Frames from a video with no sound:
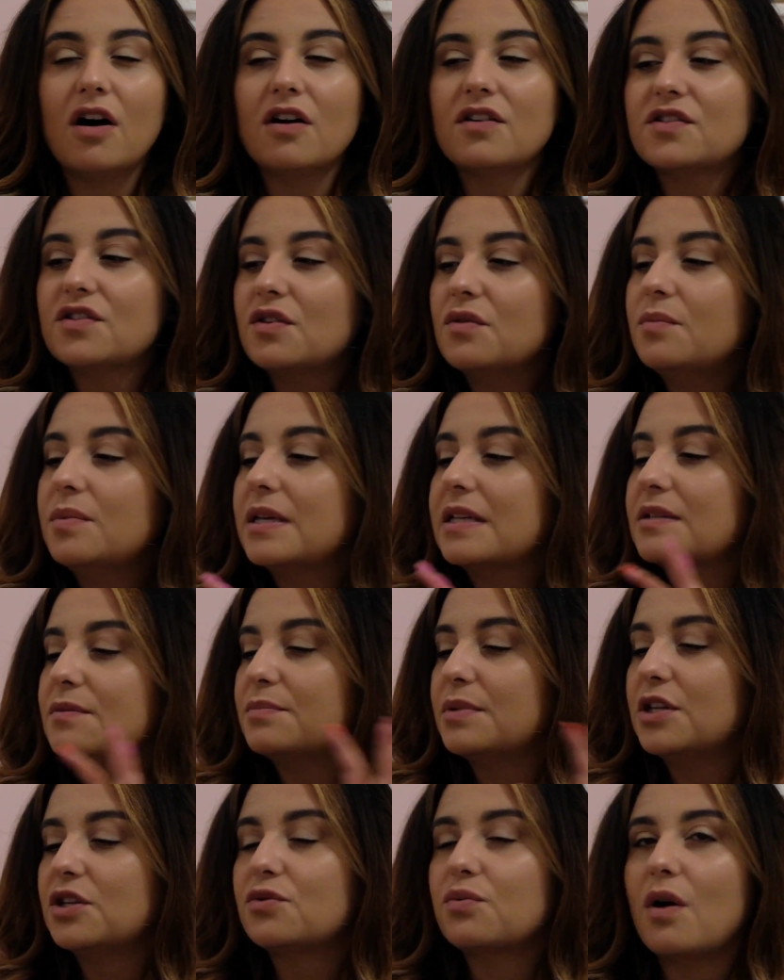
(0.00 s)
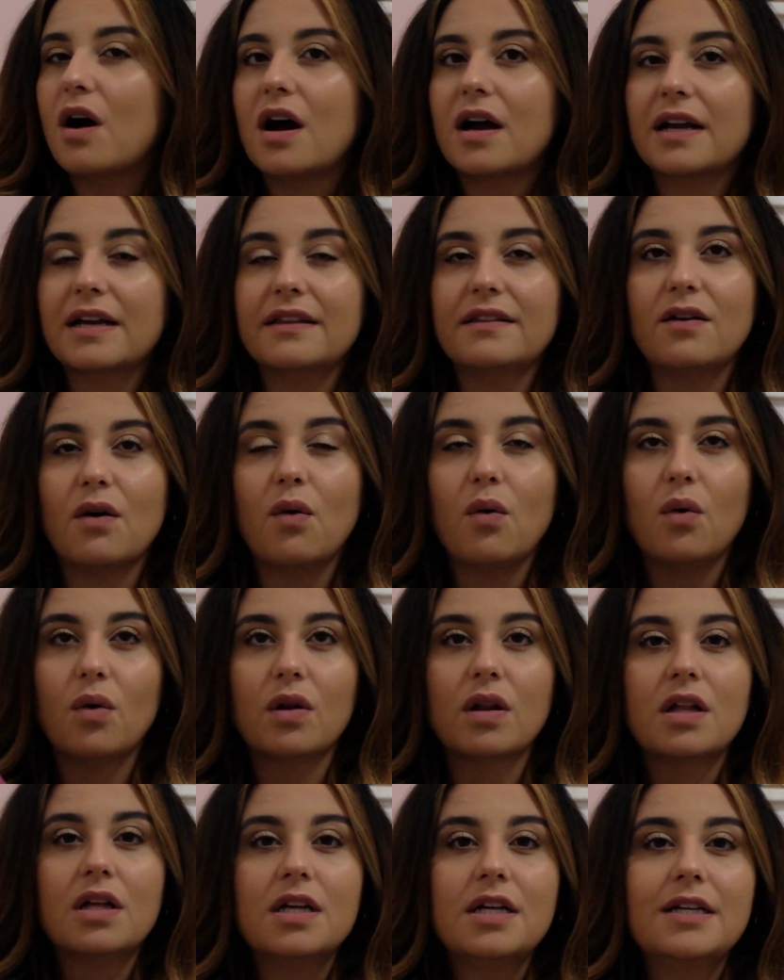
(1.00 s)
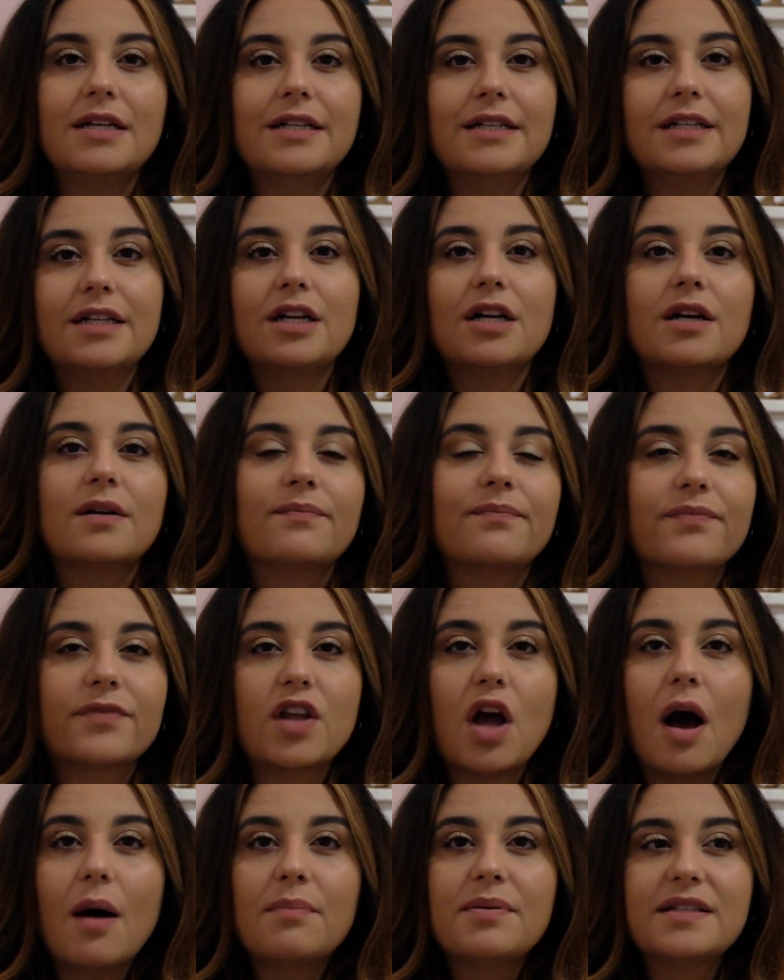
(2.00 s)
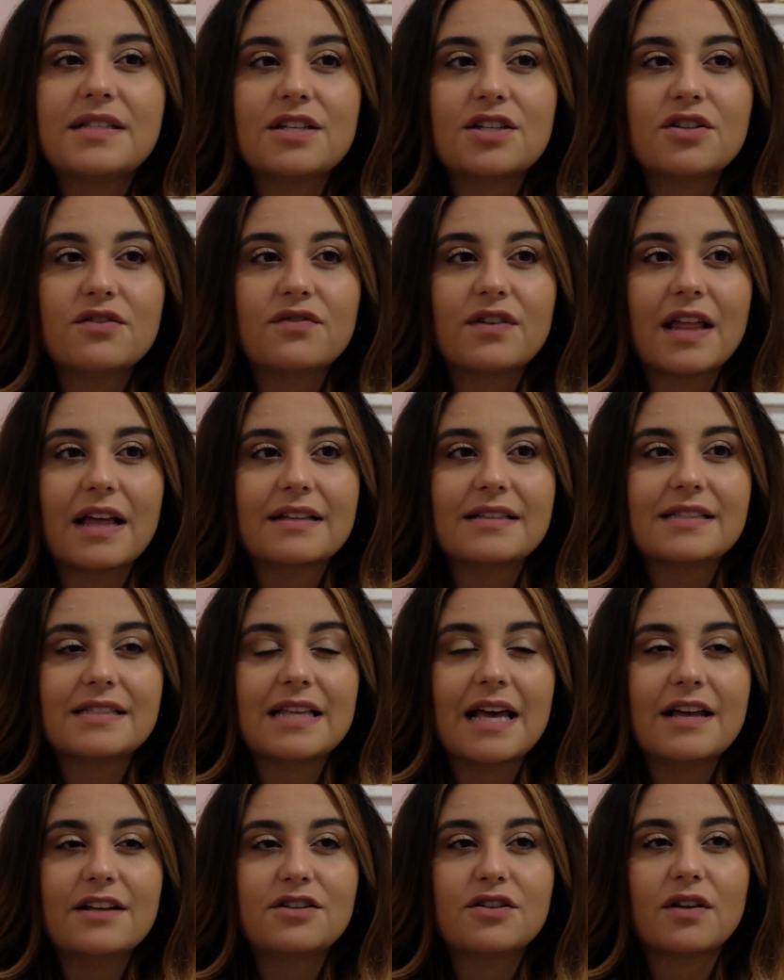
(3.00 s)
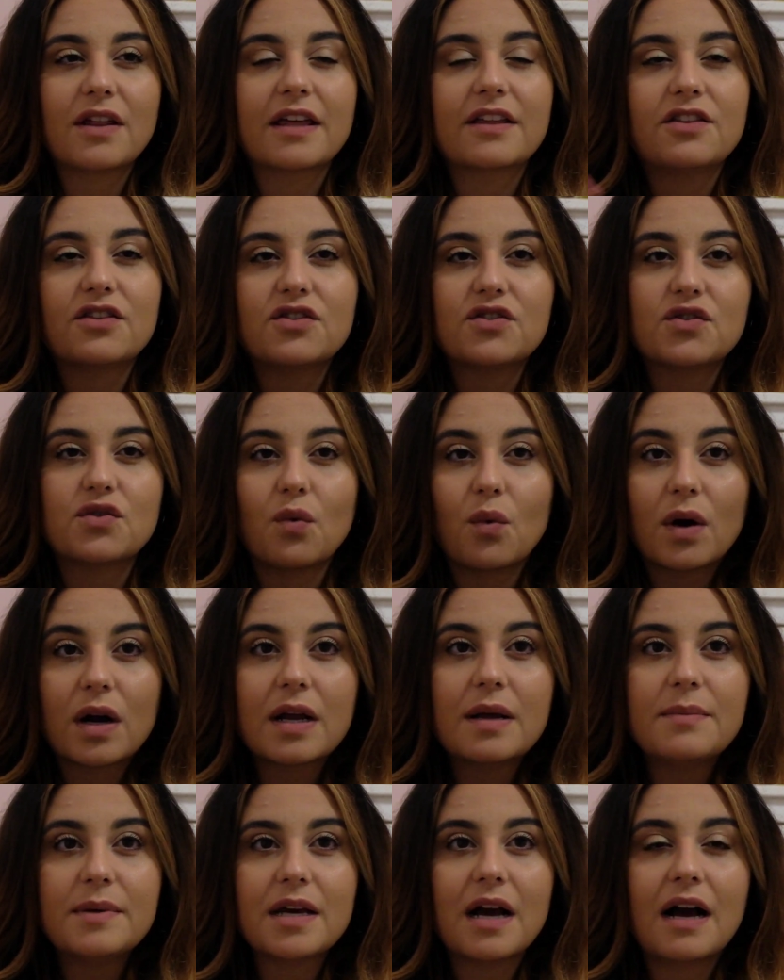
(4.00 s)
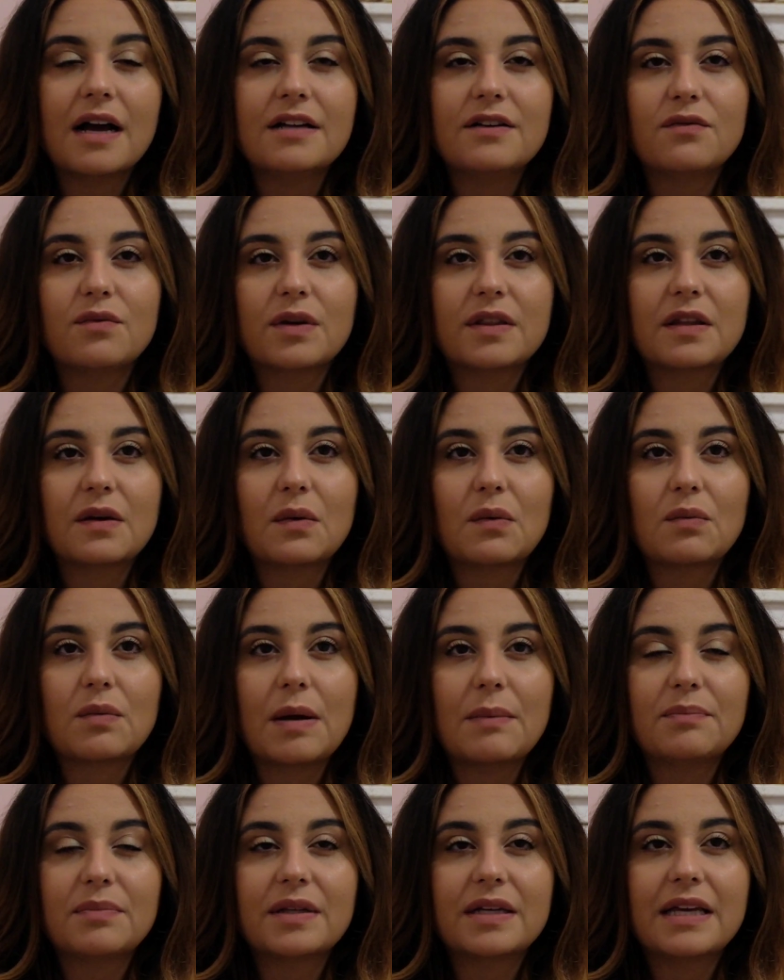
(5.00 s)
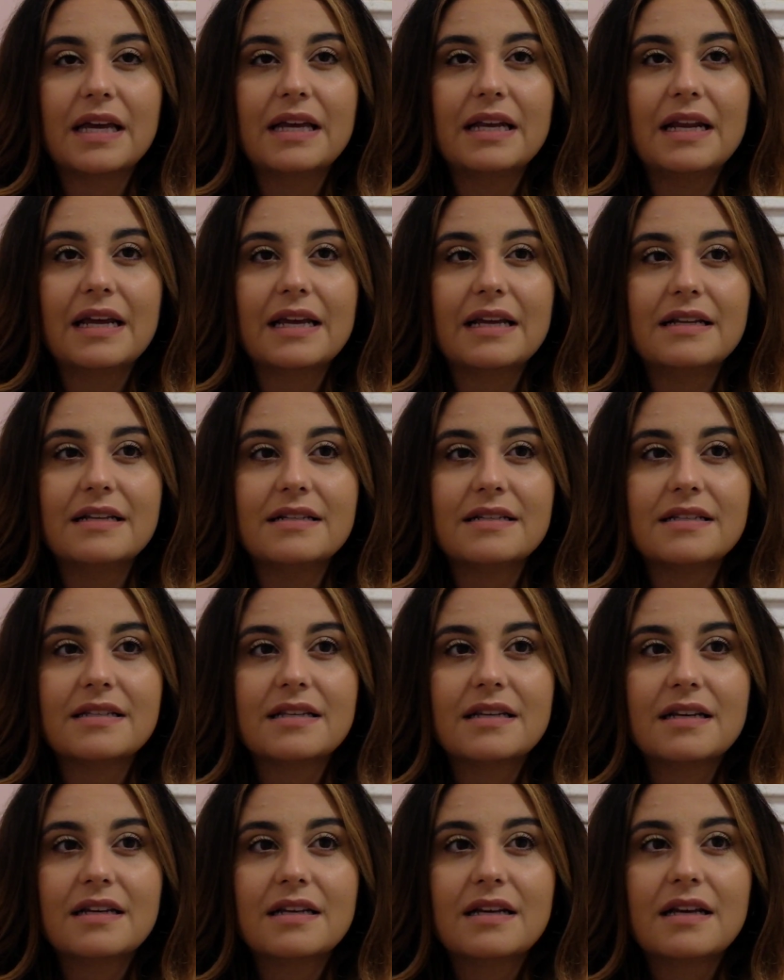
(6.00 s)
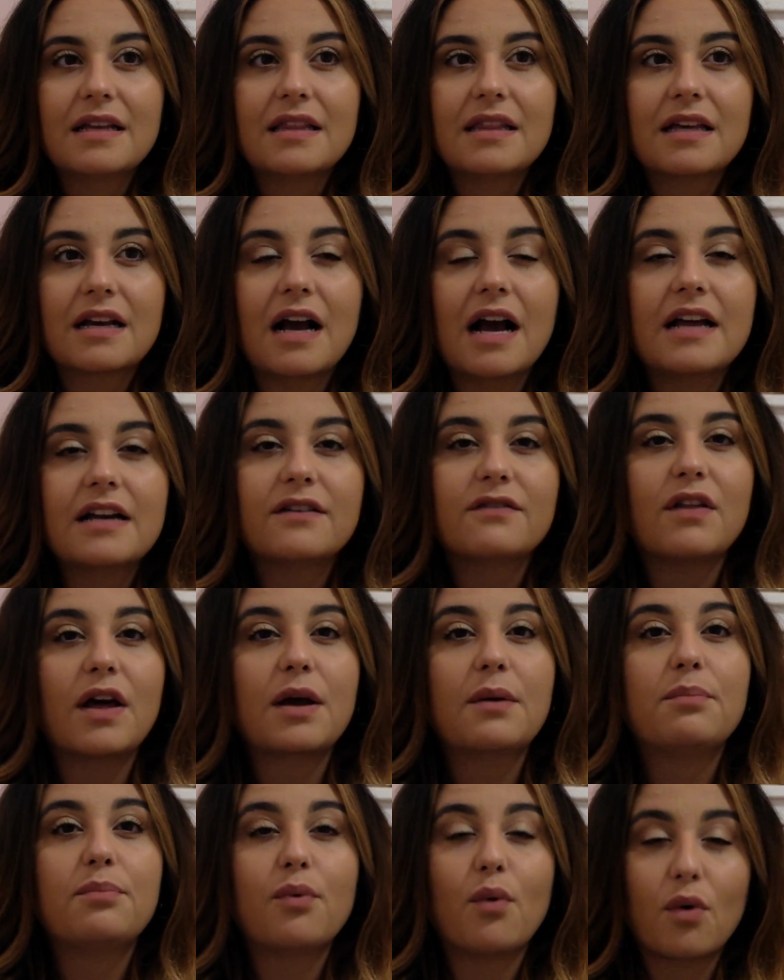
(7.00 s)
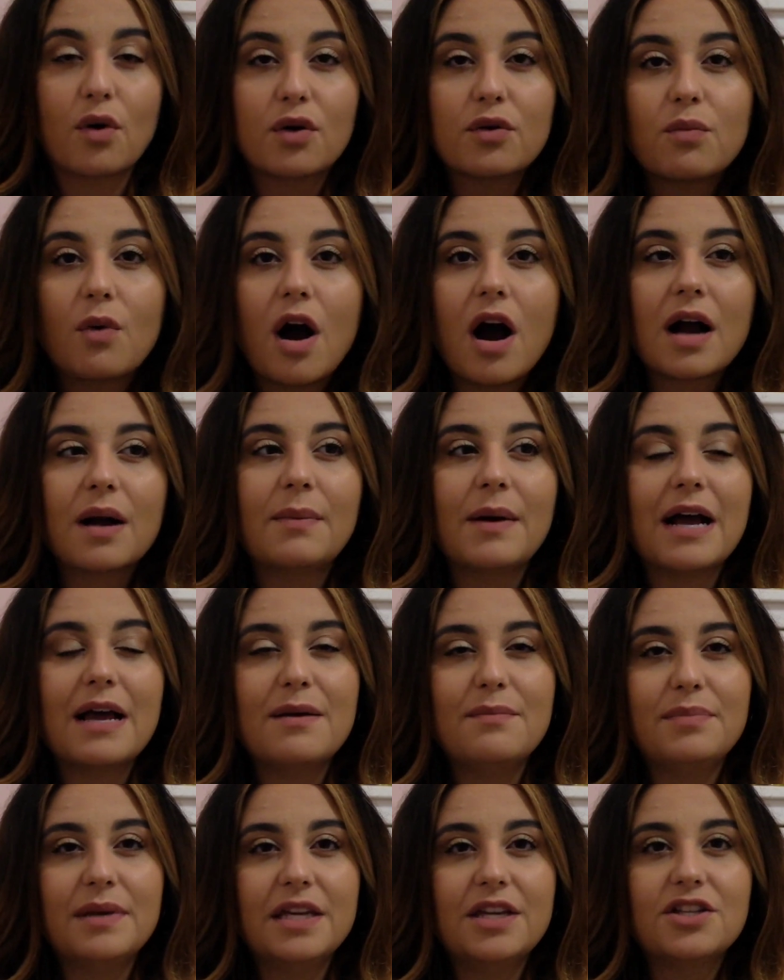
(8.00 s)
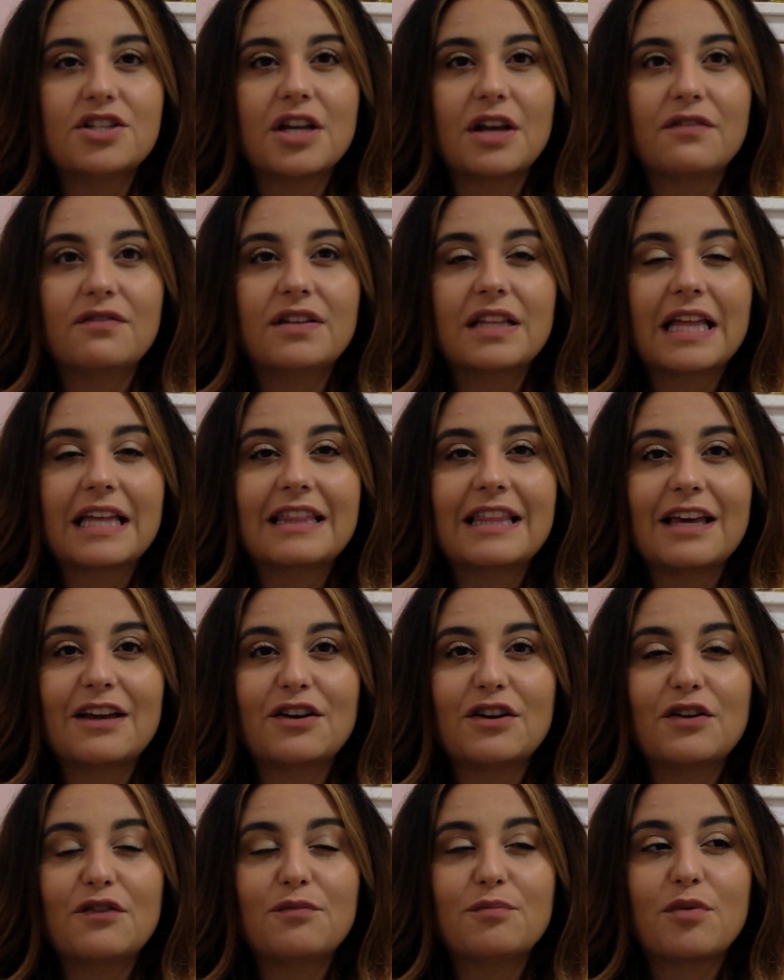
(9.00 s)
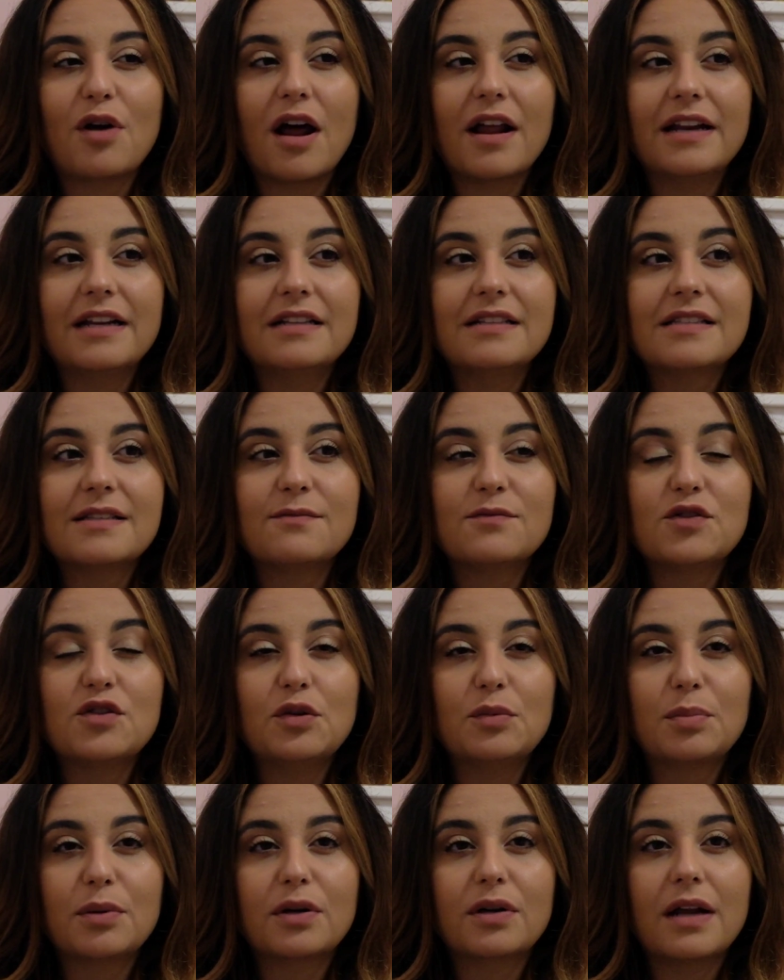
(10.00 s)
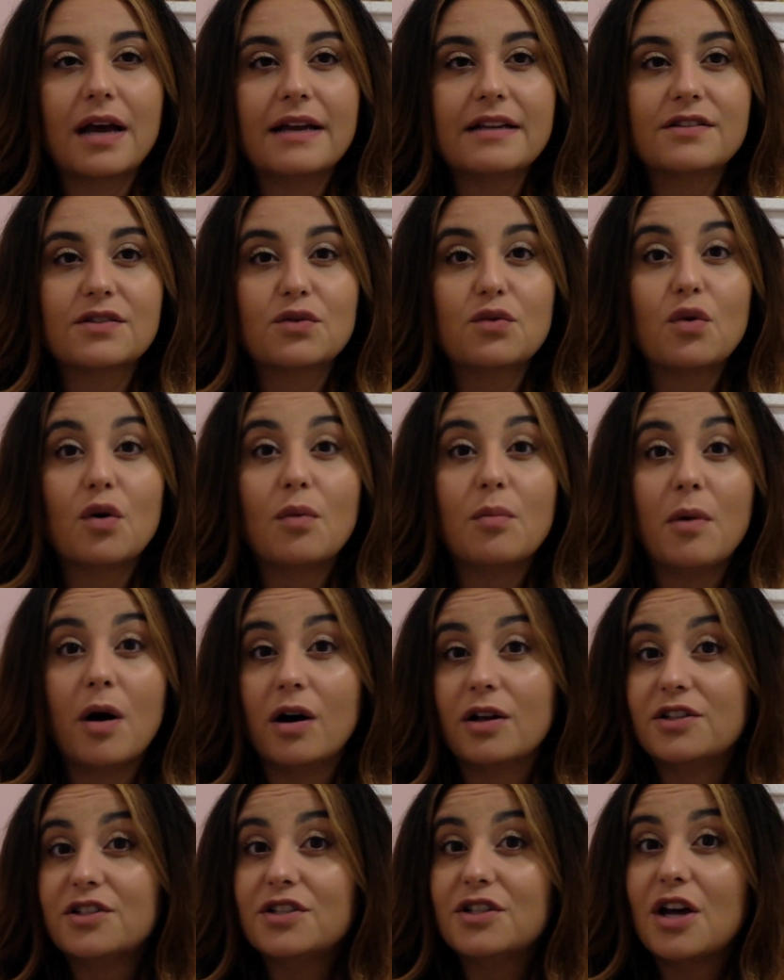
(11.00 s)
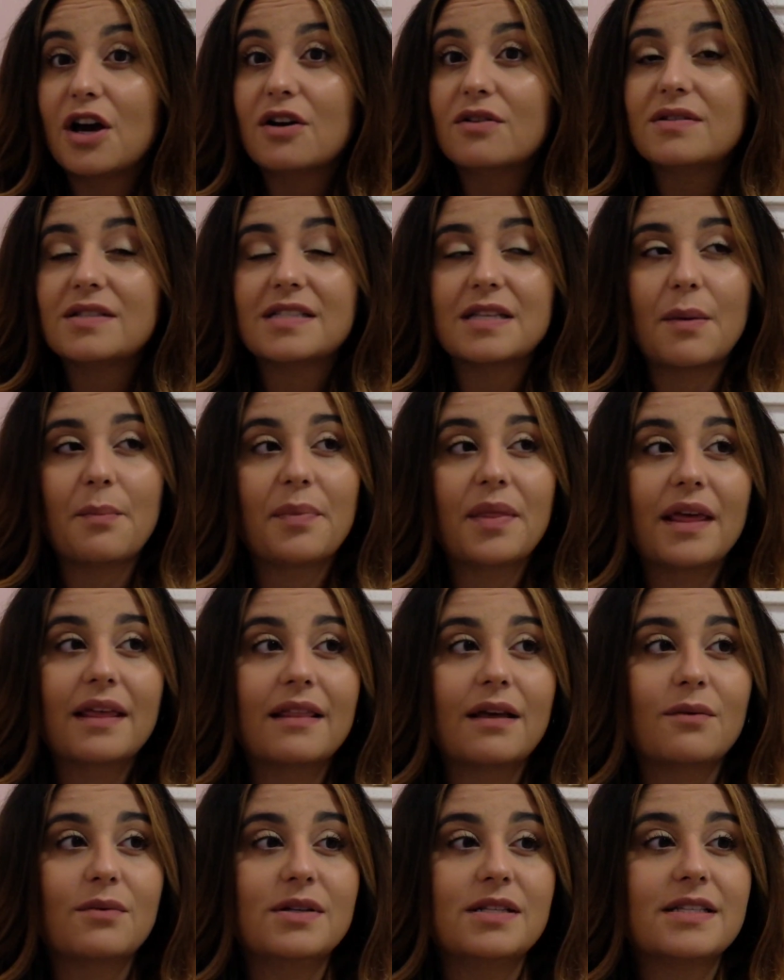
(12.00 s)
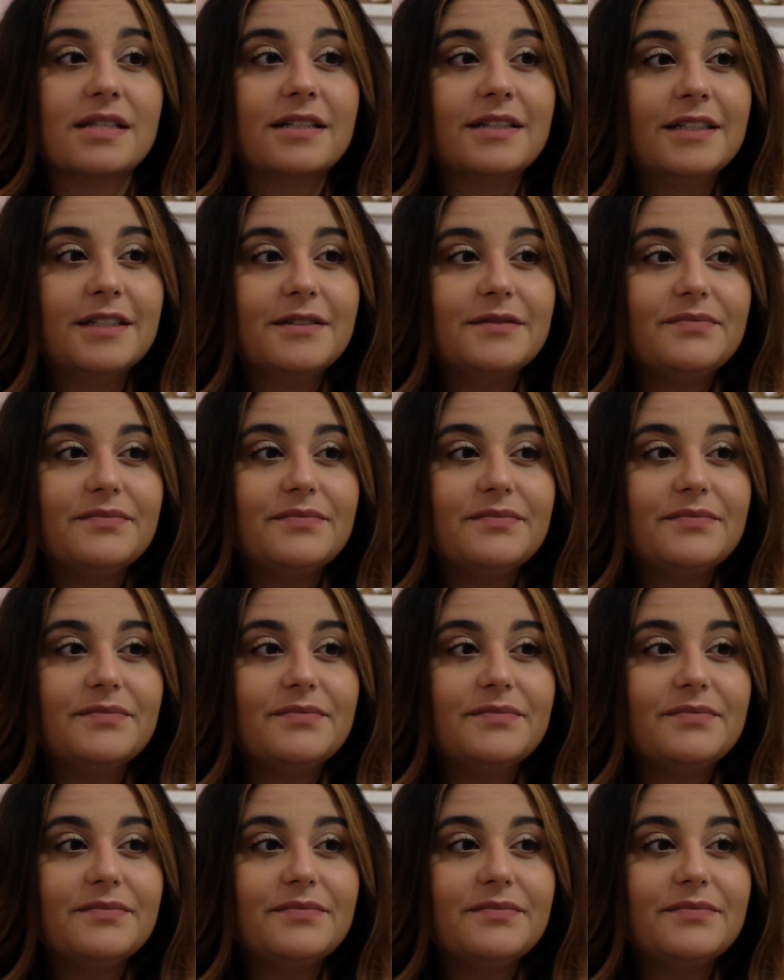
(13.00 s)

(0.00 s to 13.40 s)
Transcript: Also because Beach Walk and the whole composition for that scent, or like the story behind of what they were replicating, is the kind of like boardwalk by a beach. I feel like they could have brought in some super nice gourmand notes, something that was,